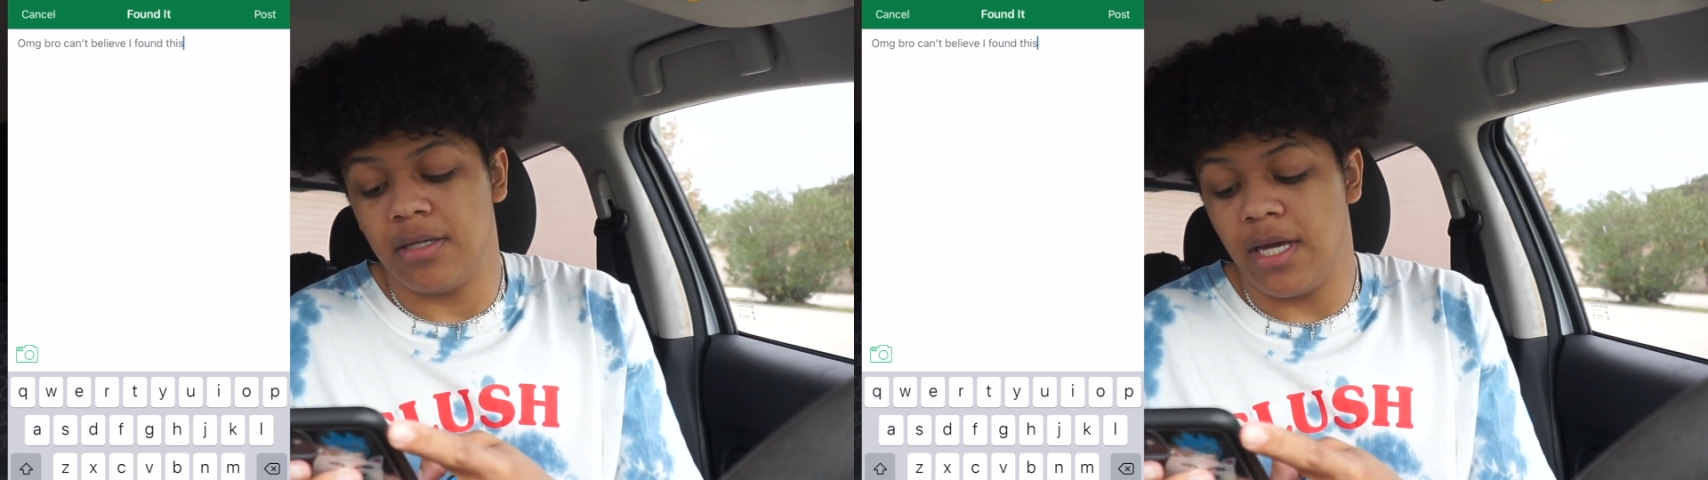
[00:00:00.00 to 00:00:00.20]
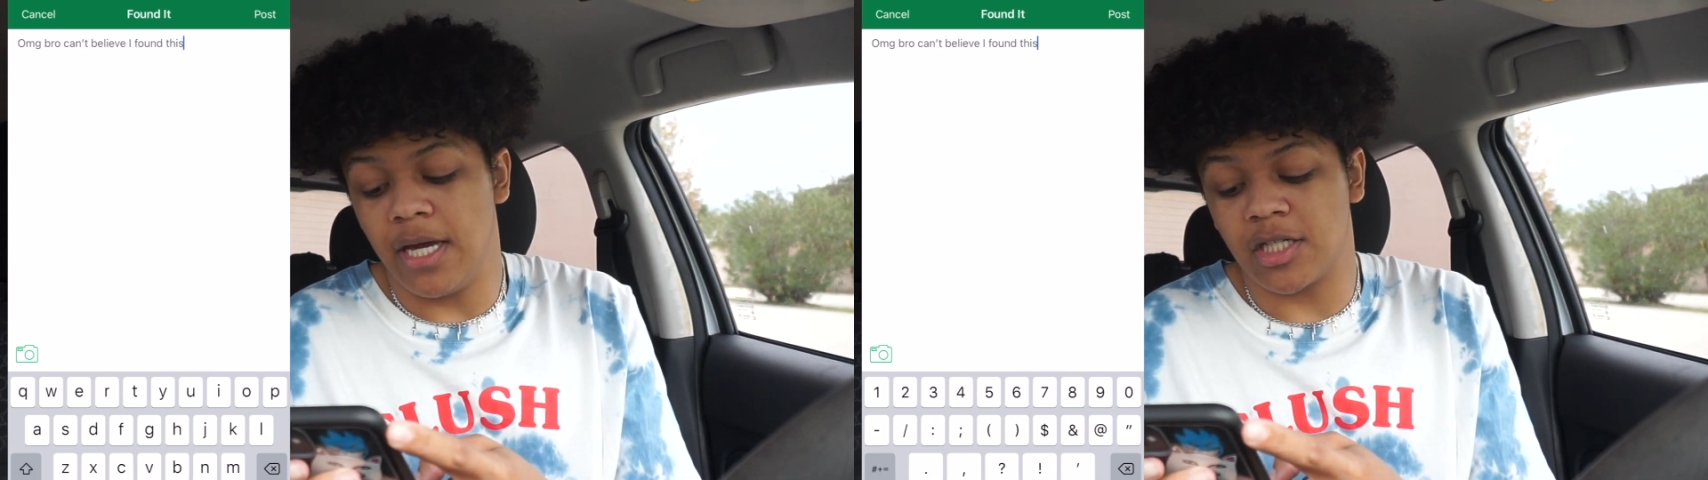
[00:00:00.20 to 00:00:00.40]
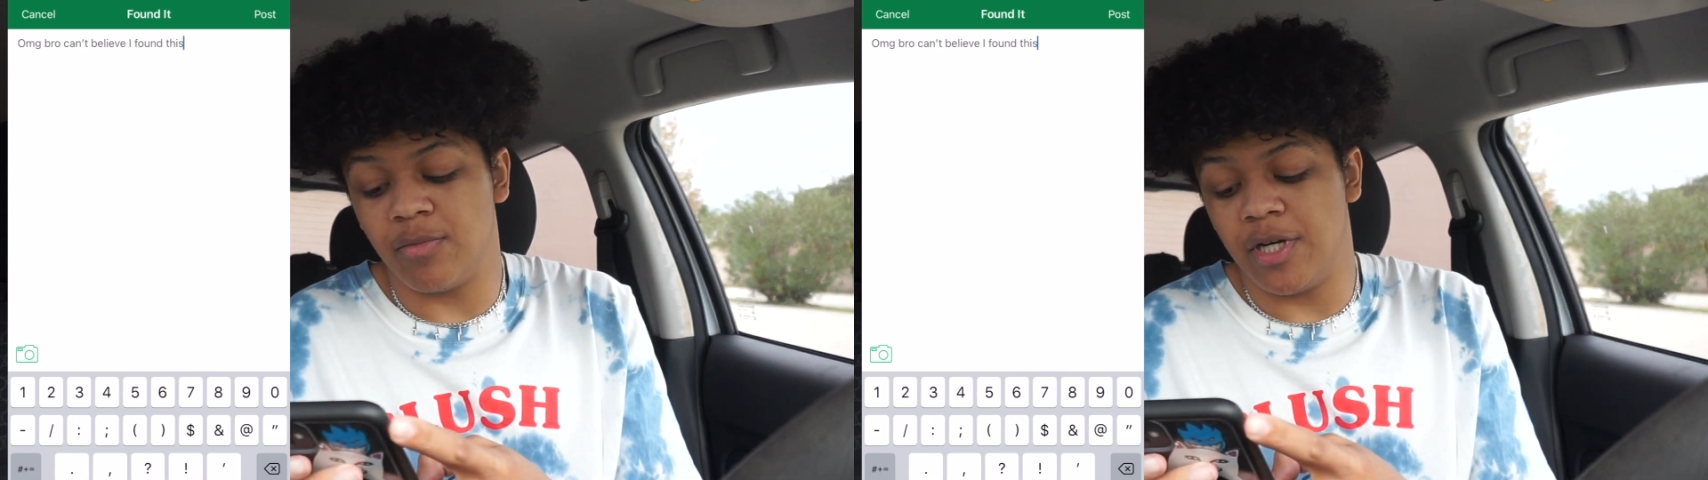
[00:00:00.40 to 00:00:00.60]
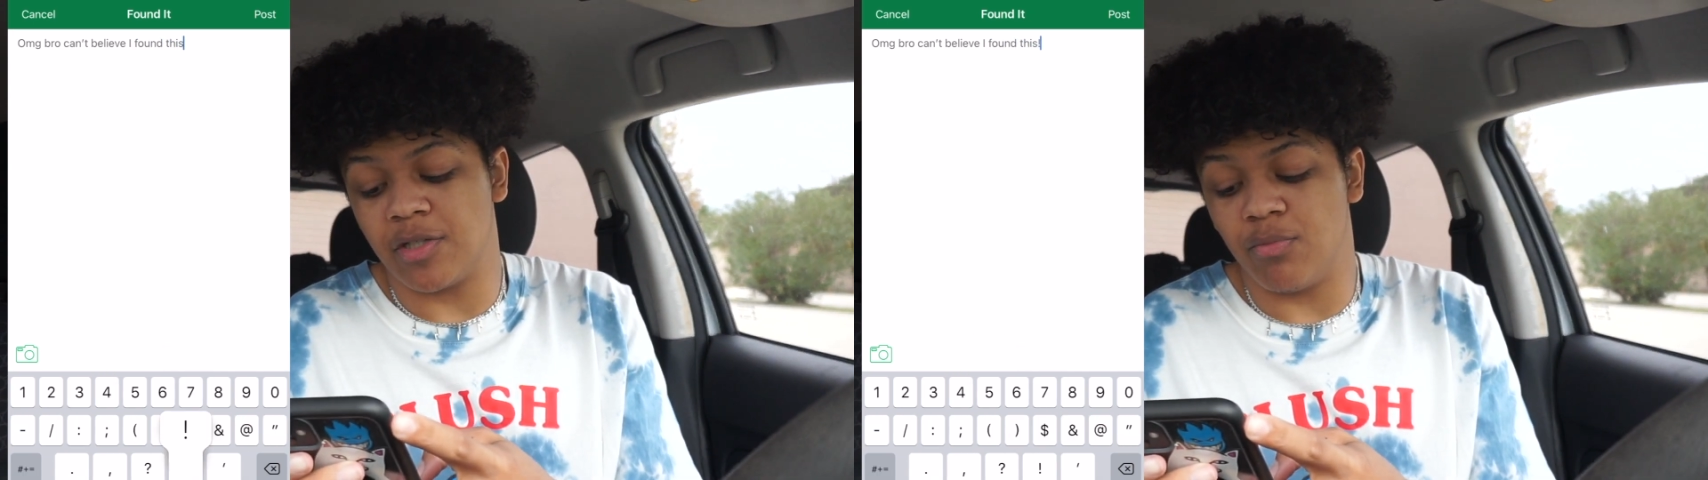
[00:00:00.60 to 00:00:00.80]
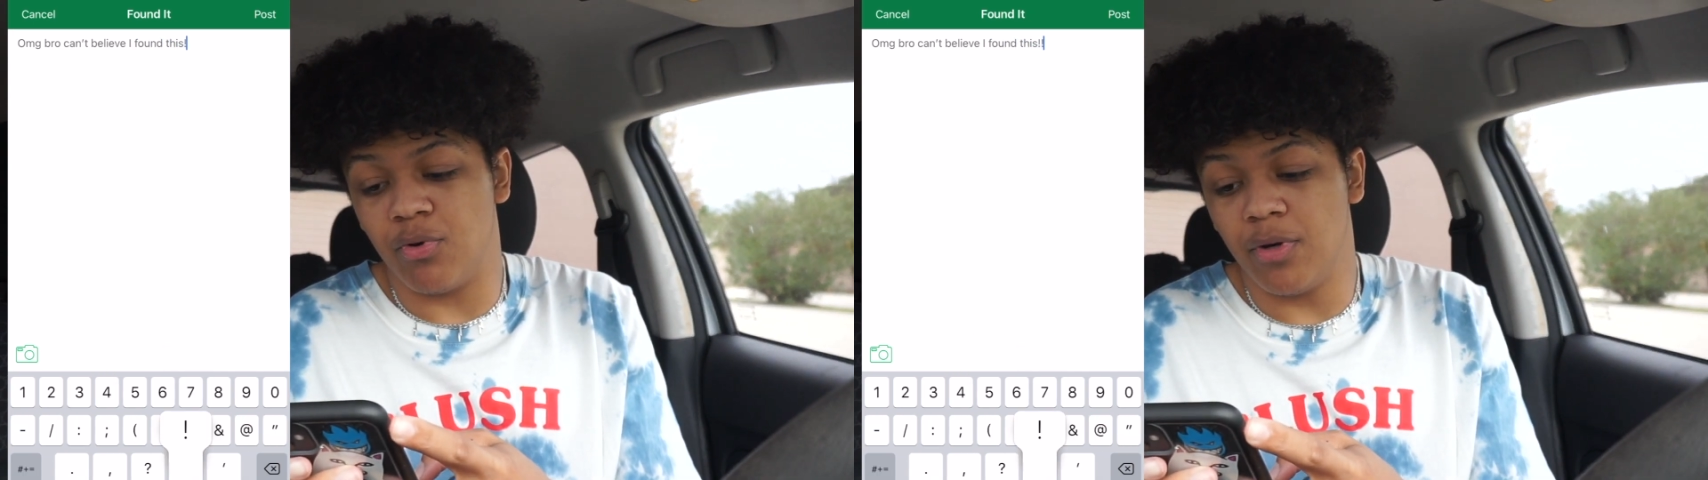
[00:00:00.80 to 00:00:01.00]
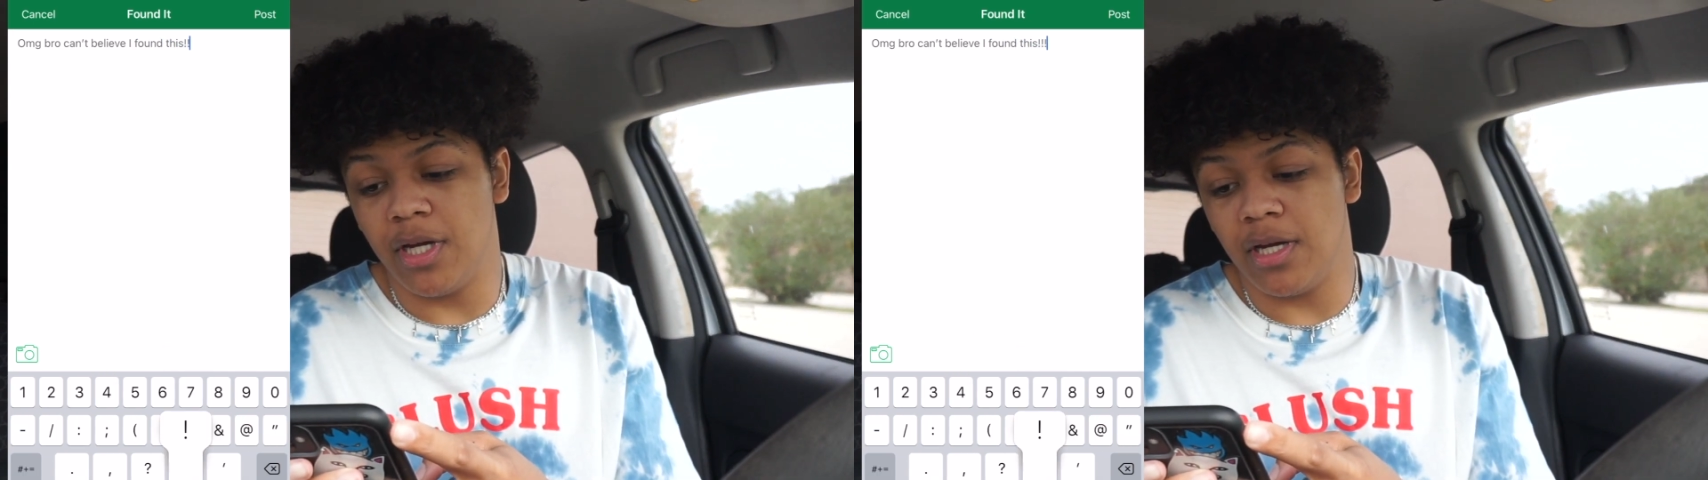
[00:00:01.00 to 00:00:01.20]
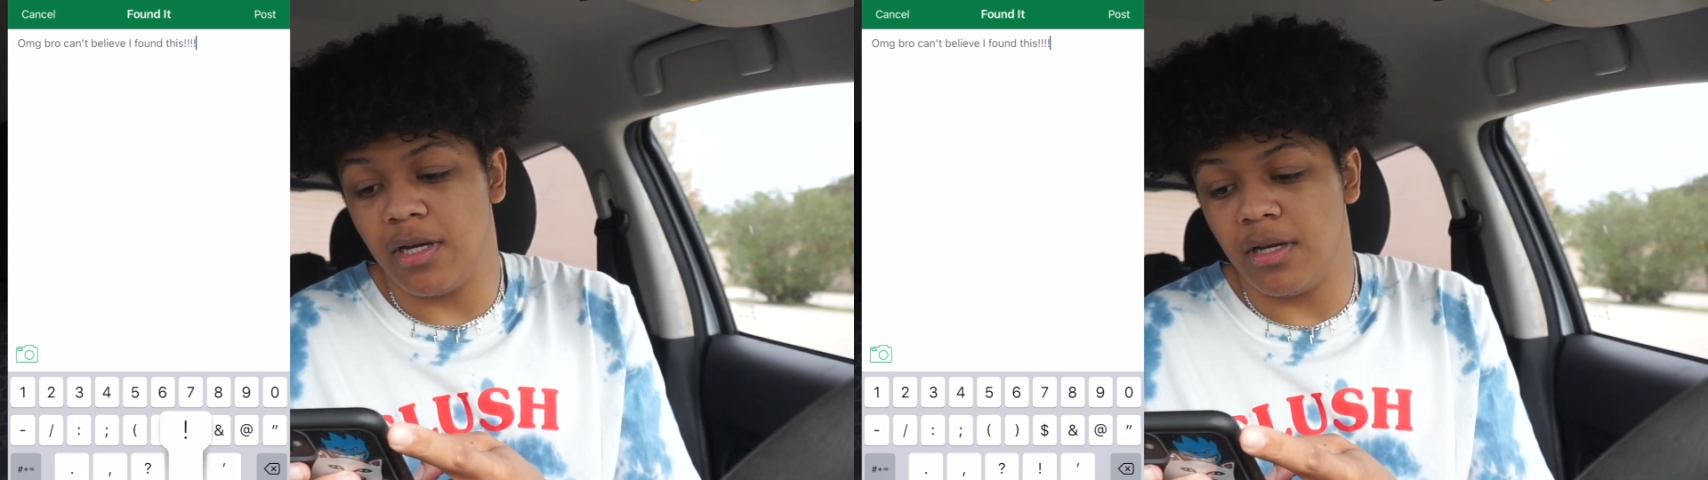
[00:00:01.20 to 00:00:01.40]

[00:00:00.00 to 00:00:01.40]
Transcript: Exclamation point.